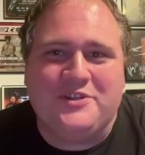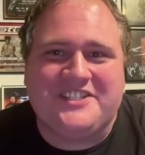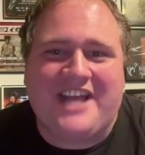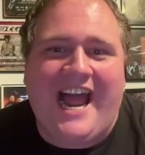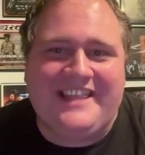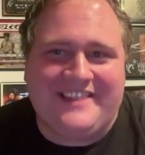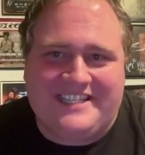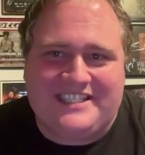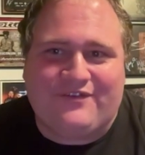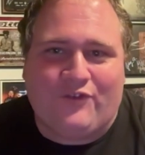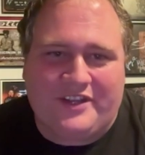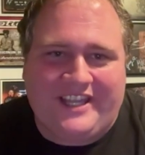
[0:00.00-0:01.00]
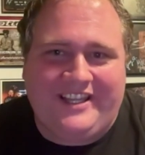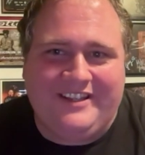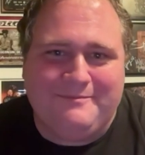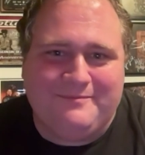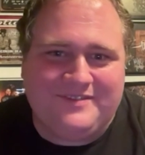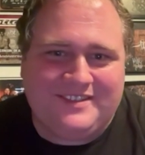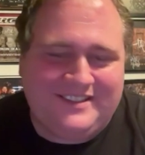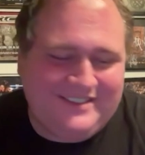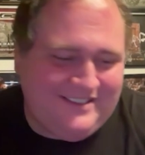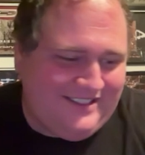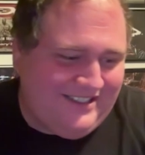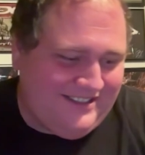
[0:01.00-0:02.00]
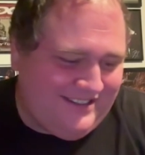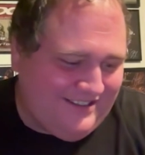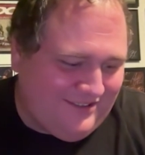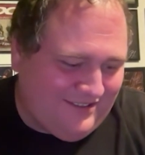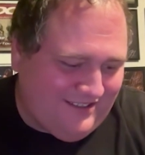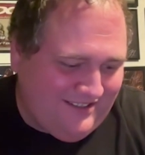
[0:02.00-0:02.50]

Yeah, no. Can you sign this for me? Yeah.